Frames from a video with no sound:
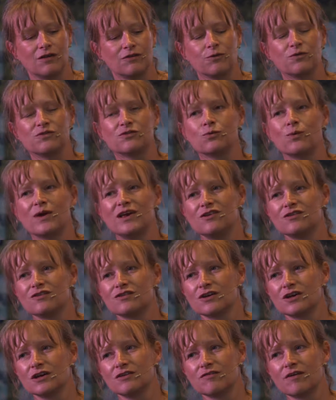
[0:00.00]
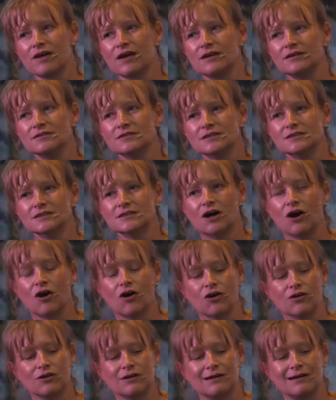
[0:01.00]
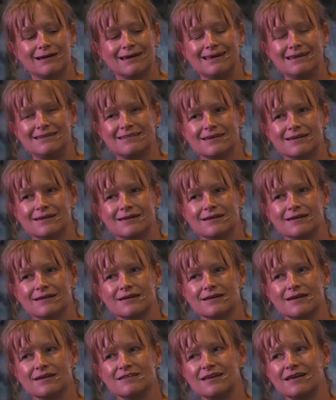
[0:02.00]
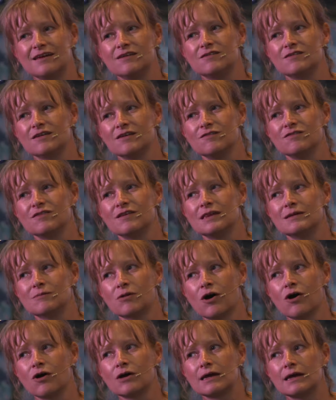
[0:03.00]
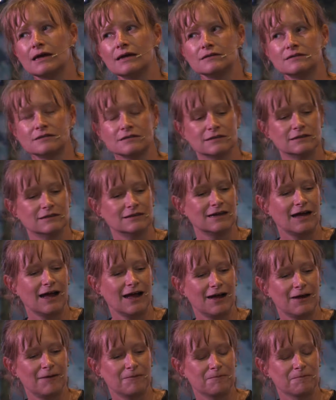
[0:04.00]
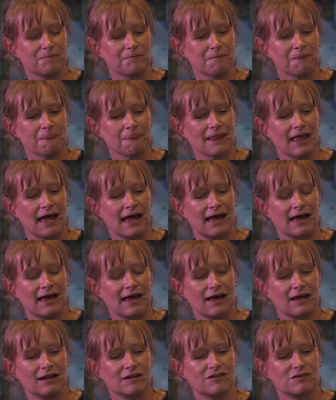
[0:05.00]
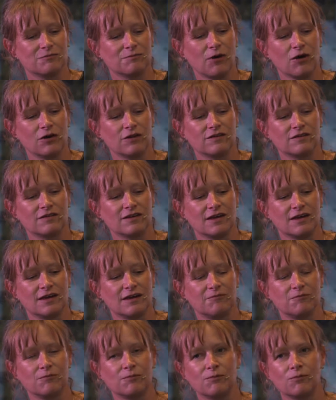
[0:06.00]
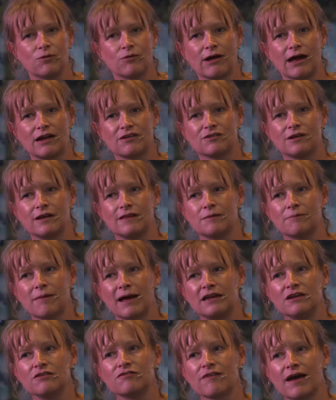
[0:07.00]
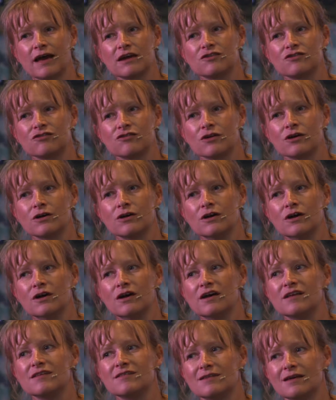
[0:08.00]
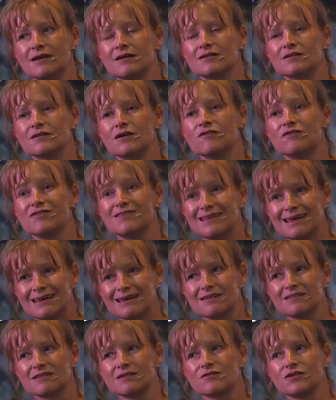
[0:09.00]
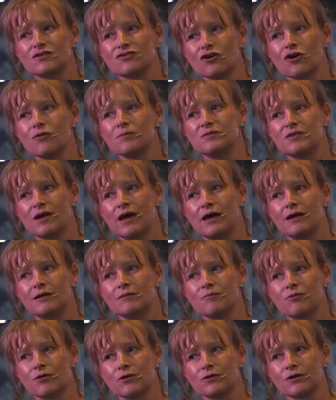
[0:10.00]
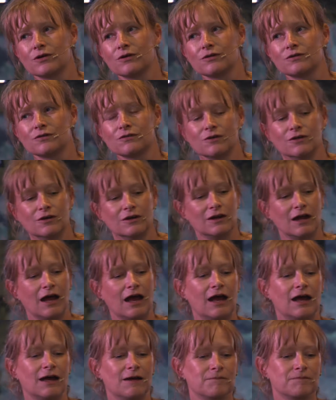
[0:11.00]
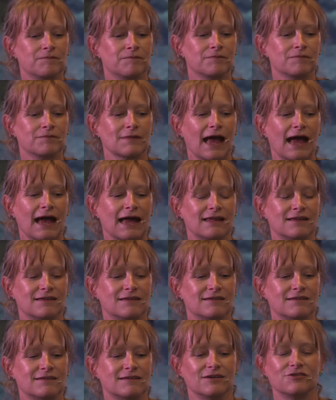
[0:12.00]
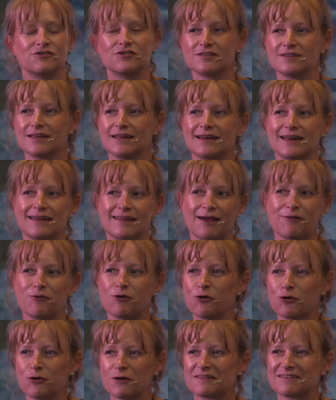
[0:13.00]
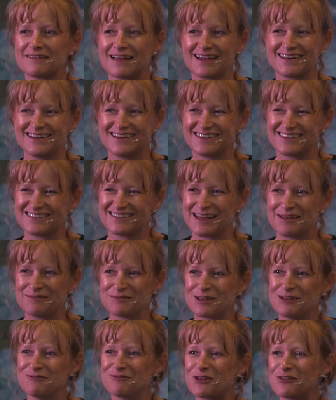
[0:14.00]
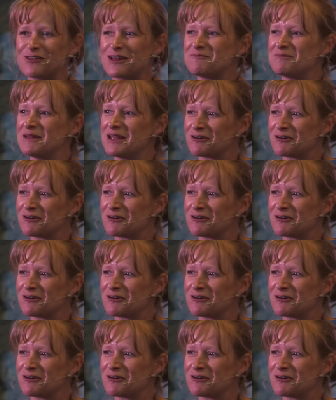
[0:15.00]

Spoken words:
was a Which survey on leading adhesives in the market, and Polyseam were actually the manufacturer of six of the top 10 products. And interestingly, they were all exactly the same. So even though they'd